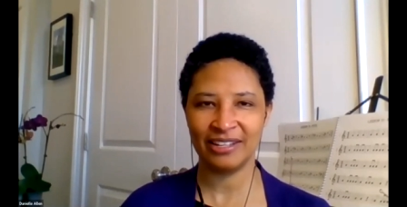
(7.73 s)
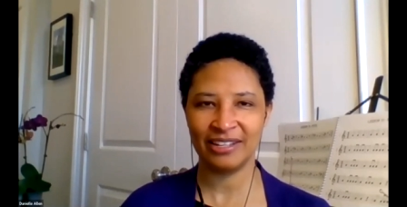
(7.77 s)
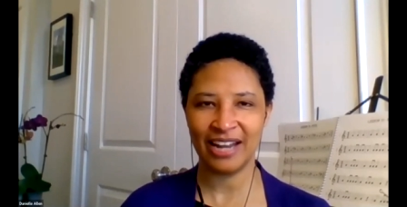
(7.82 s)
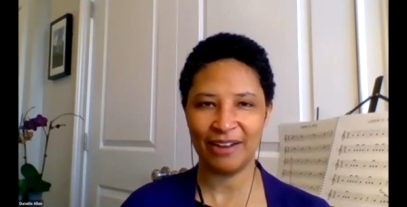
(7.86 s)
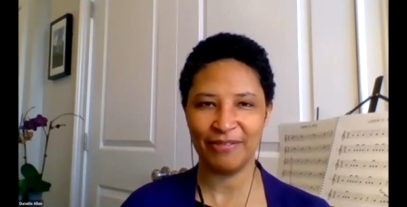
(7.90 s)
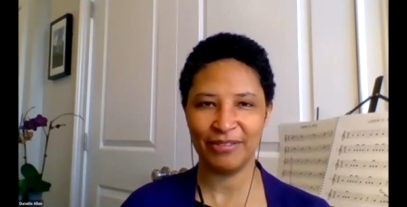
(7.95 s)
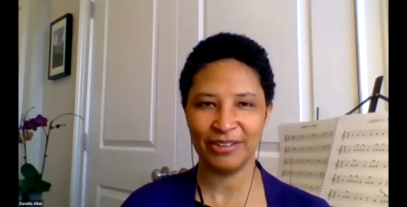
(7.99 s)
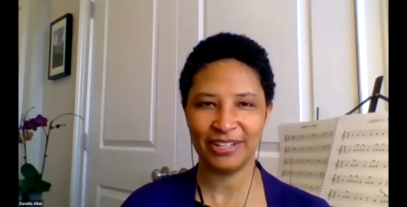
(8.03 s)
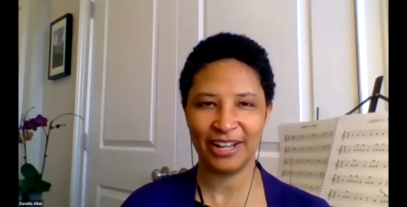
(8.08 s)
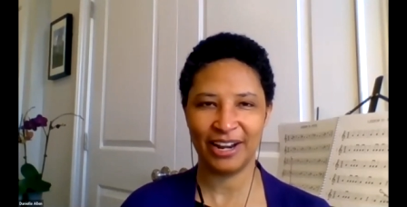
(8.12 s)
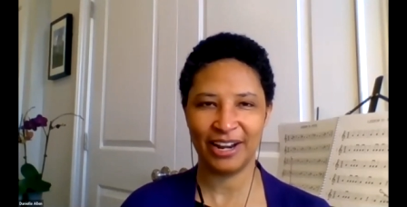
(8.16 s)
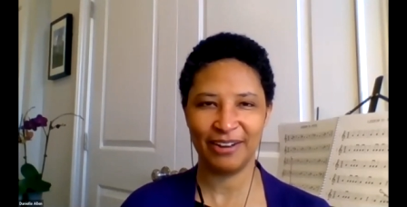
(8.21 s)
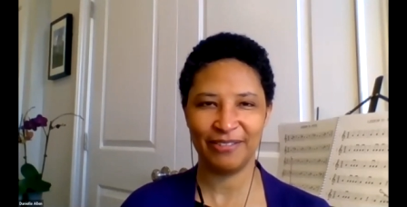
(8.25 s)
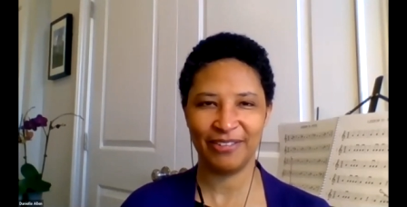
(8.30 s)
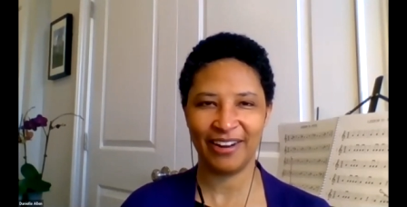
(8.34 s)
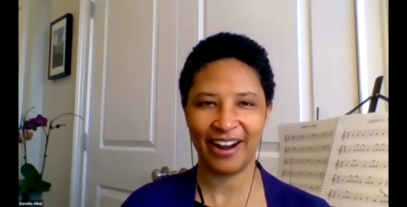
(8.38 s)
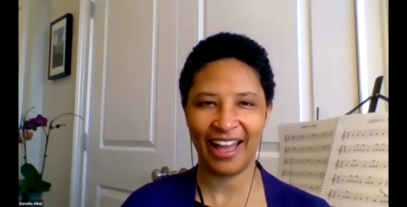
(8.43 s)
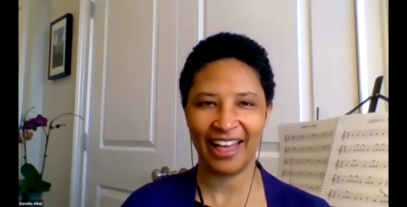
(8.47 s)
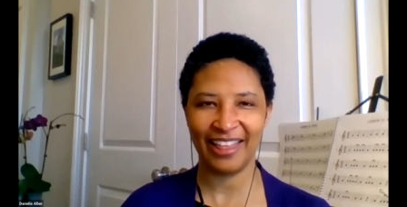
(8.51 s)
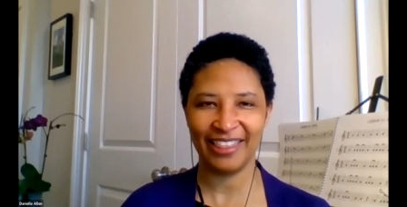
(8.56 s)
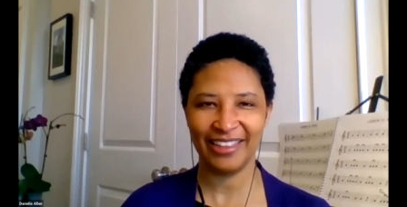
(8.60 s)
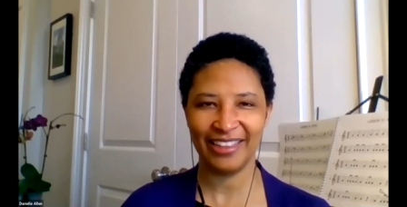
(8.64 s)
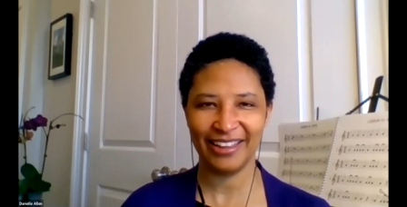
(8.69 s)
Safra Center
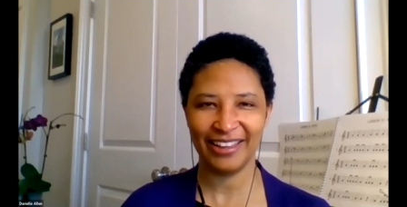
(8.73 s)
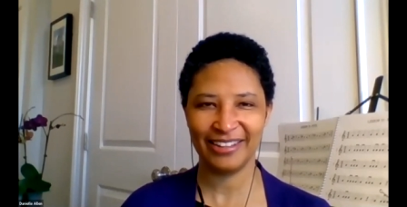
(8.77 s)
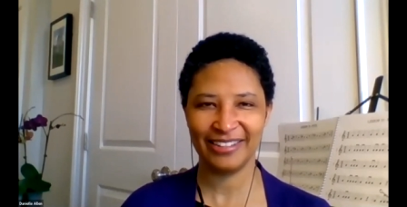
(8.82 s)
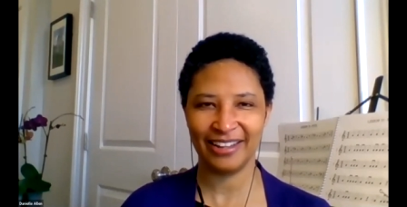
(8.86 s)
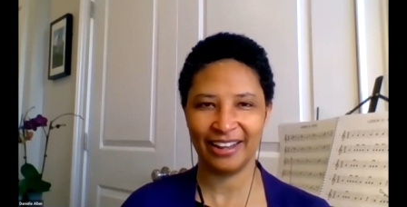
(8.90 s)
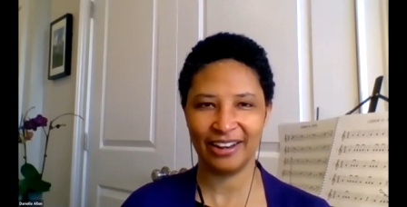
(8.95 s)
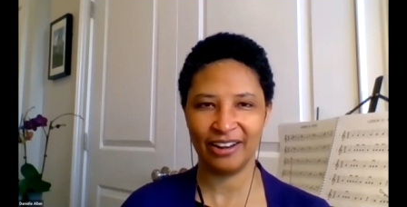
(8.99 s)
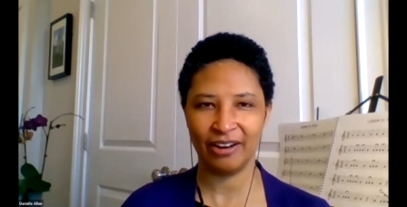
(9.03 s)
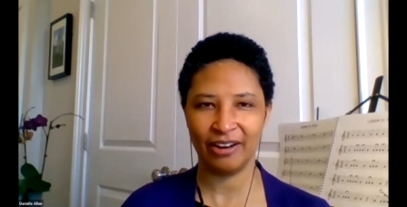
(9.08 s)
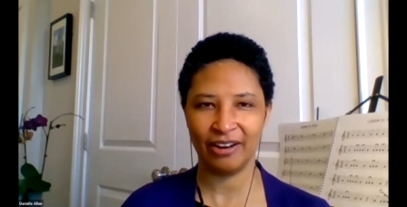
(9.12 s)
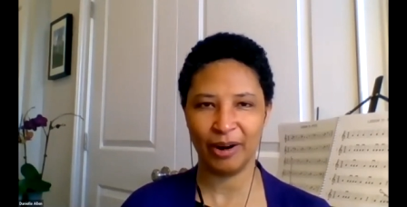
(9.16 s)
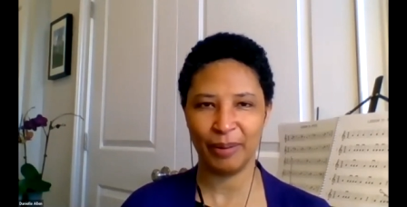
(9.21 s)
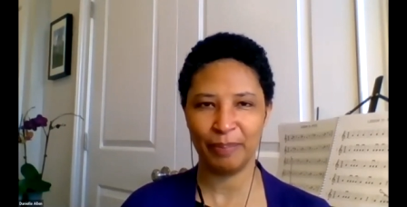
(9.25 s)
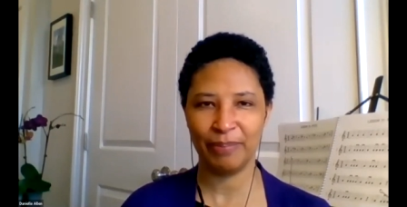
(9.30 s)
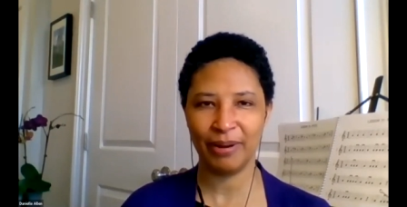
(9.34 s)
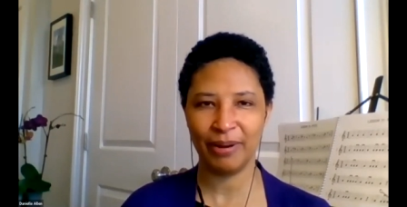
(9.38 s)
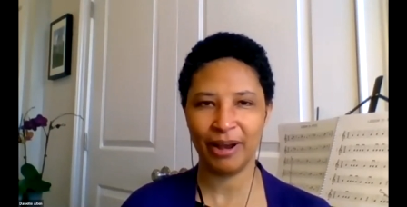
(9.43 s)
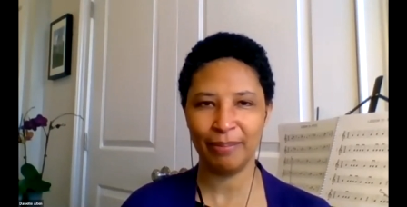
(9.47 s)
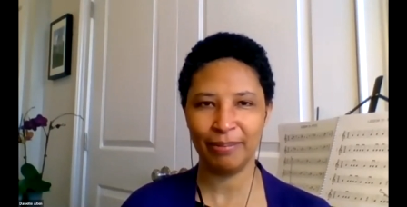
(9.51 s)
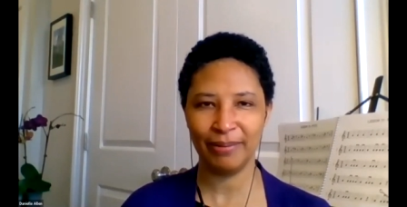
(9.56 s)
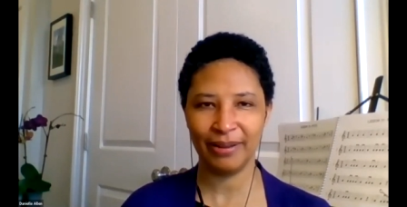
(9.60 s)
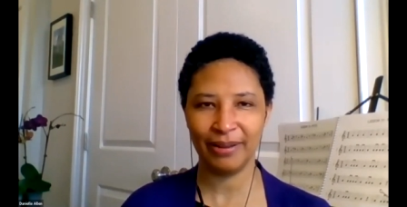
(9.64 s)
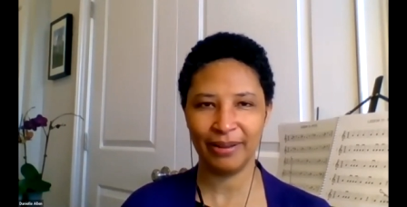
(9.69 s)
for Ethics and our
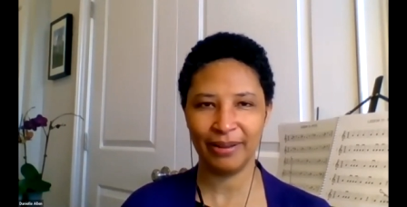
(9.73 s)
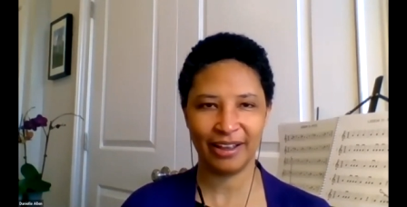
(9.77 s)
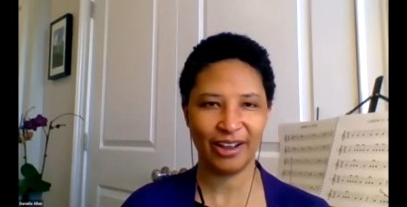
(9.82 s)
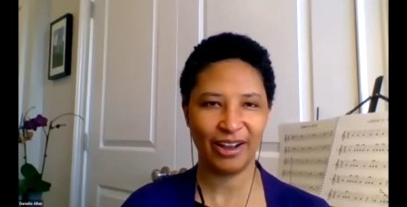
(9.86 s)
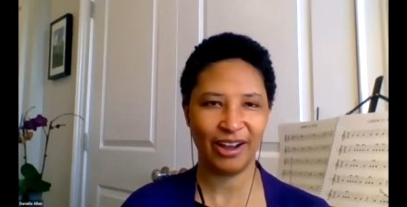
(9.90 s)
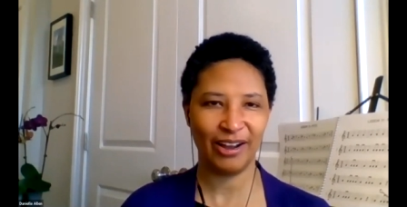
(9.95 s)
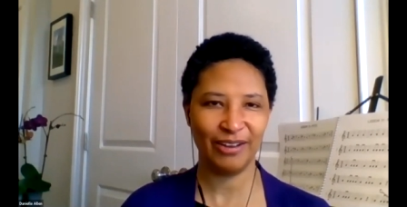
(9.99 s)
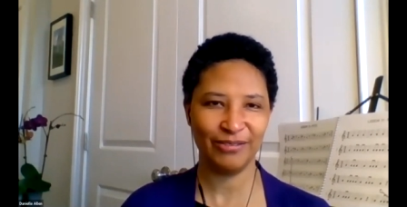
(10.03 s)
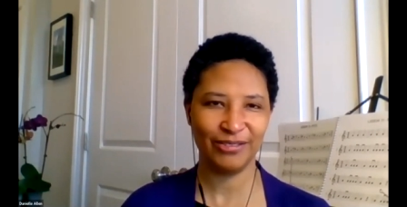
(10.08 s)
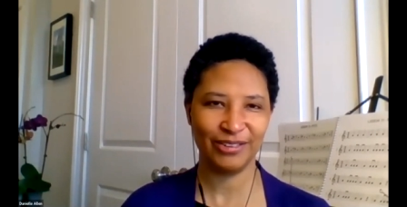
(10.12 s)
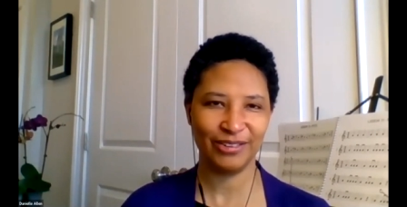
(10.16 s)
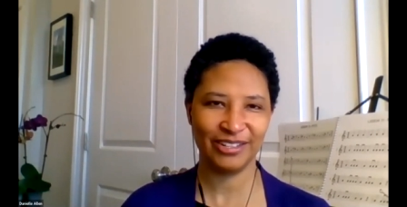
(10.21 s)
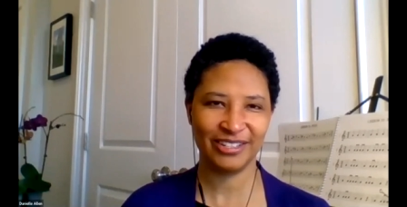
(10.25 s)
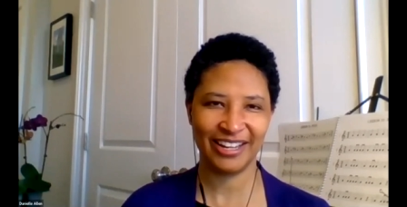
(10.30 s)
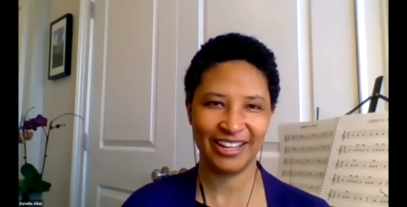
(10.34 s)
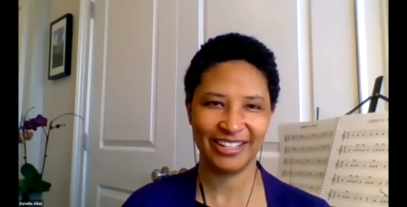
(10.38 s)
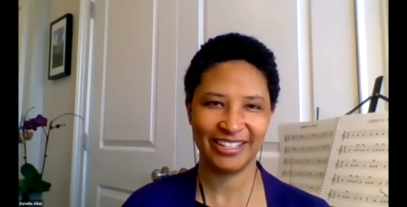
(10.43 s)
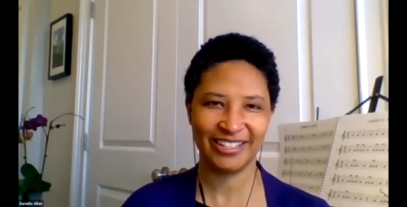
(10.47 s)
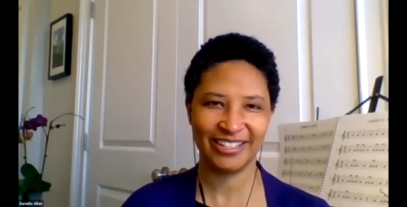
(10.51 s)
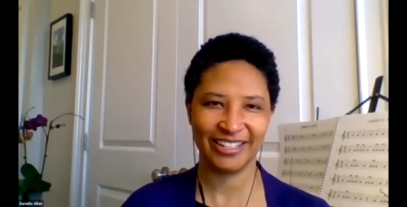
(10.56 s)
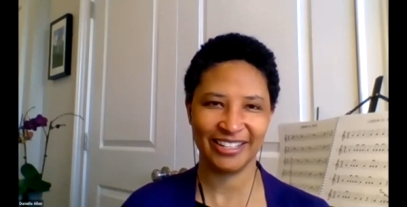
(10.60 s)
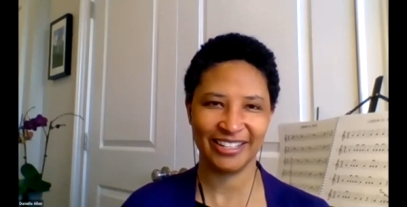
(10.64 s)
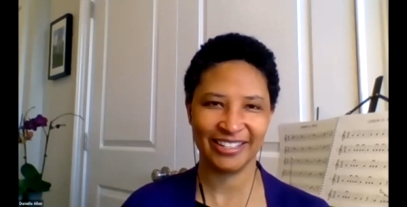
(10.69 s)
public
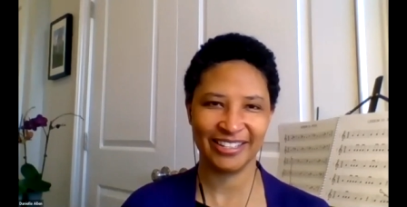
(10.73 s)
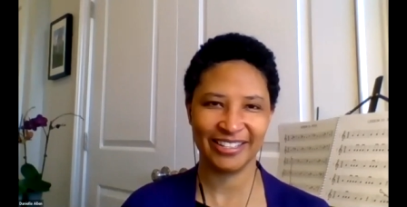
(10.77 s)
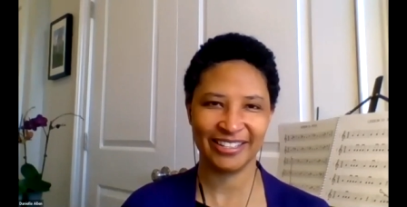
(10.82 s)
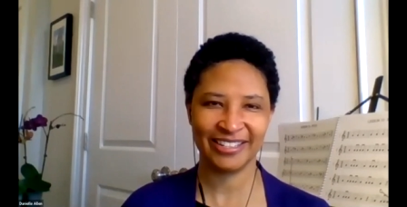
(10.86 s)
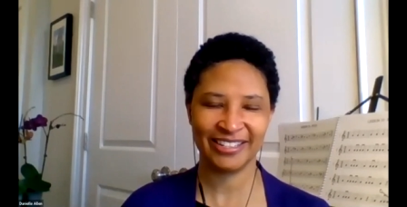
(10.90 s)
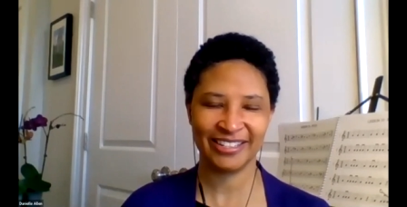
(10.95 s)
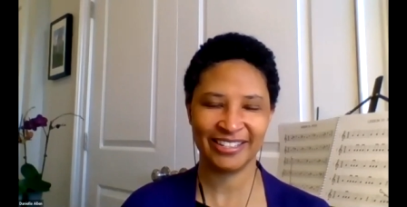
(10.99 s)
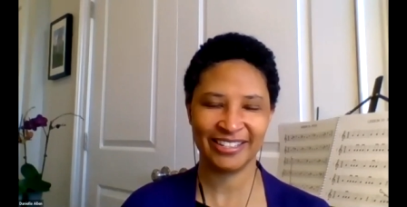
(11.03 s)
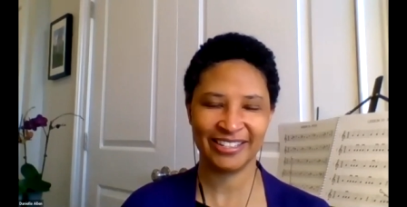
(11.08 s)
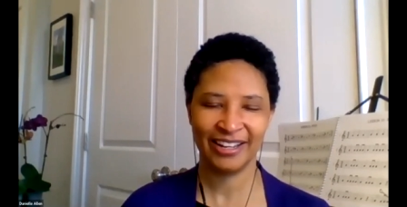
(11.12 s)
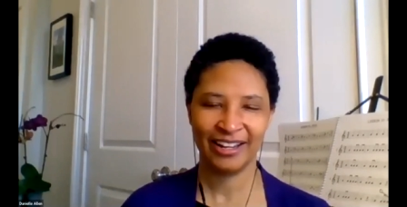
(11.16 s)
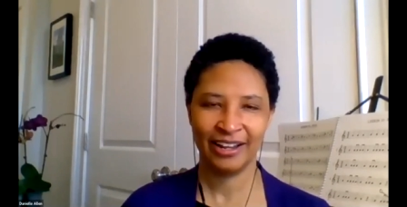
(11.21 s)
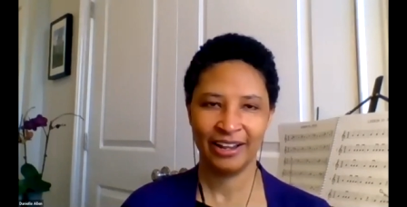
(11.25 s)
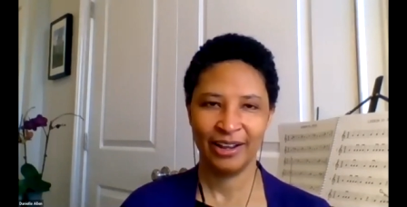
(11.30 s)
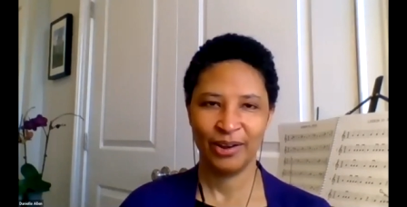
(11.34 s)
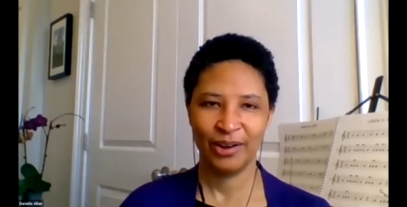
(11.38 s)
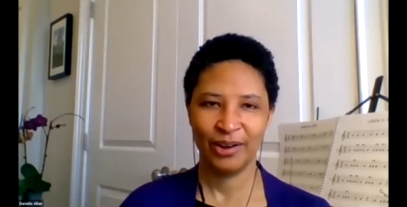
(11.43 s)
conversations.